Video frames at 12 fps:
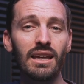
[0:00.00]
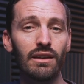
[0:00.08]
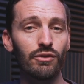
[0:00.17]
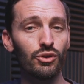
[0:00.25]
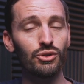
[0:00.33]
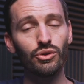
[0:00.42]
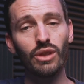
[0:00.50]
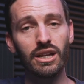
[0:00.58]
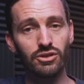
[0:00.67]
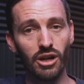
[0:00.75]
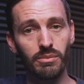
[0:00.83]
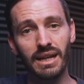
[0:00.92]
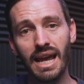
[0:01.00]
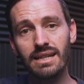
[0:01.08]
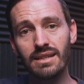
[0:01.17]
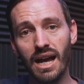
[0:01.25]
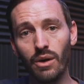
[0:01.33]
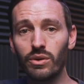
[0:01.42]
if you do that job in
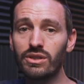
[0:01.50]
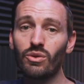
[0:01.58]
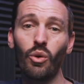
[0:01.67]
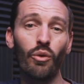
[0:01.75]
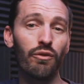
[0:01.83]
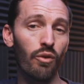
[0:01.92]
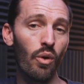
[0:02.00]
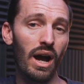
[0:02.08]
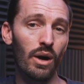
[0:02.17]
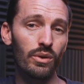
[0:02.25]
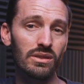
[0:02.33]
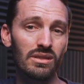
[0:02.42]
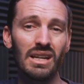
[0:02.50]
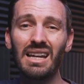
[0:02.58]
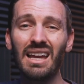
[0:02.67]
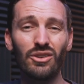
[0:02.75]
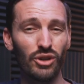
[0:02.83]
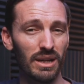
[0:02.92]
8 hours or 4 hours,
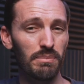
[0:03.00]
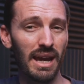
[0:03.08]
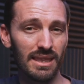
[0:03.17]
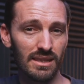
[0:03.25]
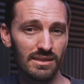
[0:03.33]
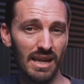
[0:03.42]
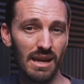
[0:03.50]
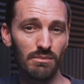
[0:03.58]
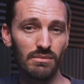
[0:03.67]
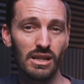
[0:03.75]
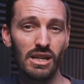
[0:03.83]
you get paid the same.